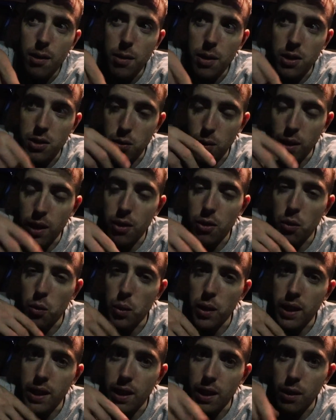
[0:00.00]
because we are a
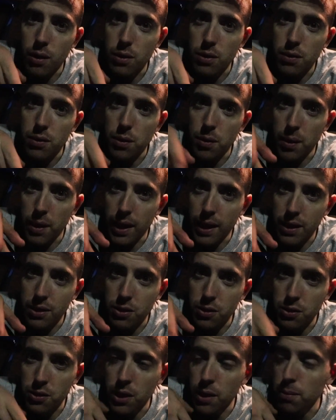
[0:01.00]
week out from the
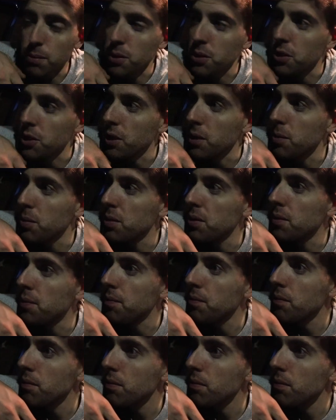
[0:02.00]
National Championships.